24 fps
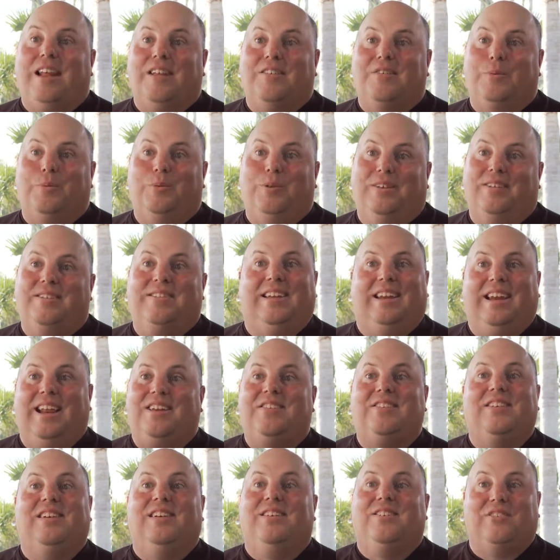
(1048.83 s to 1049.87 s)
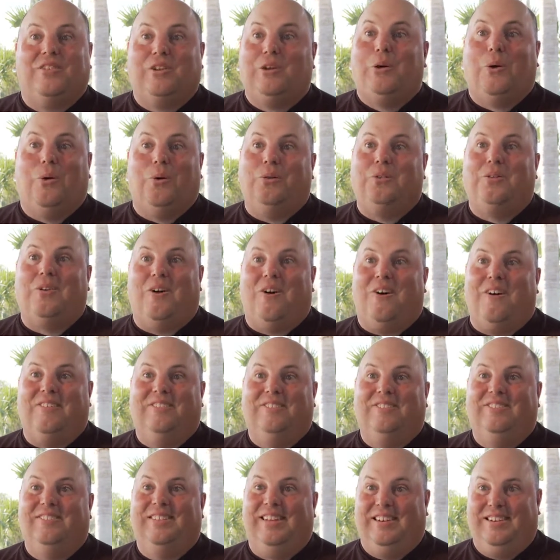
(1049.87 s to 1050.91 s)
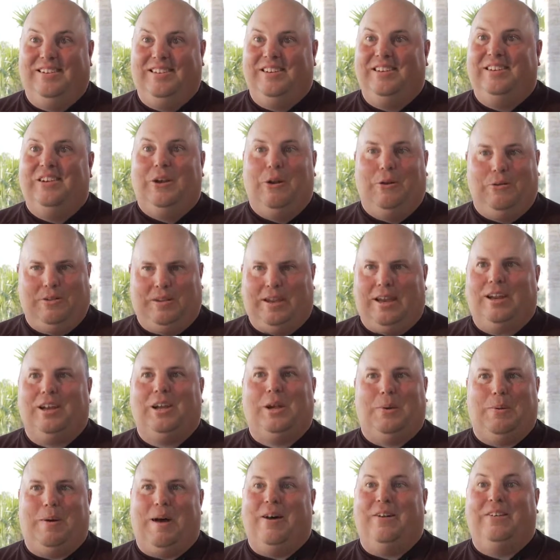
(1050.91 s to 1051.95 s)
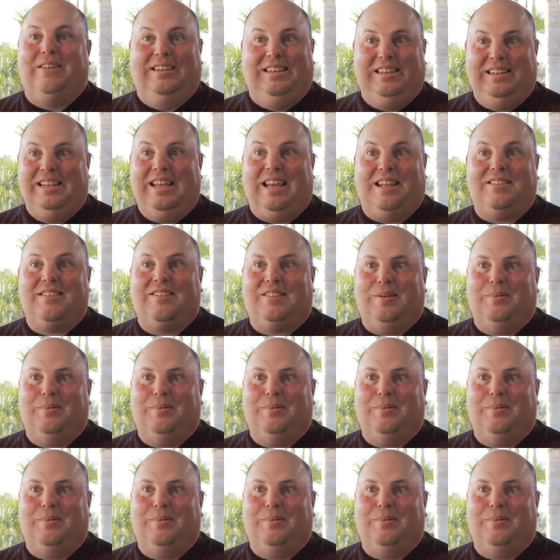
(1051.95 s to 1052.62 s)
as a real estate agent is to cold call. You got to go out and get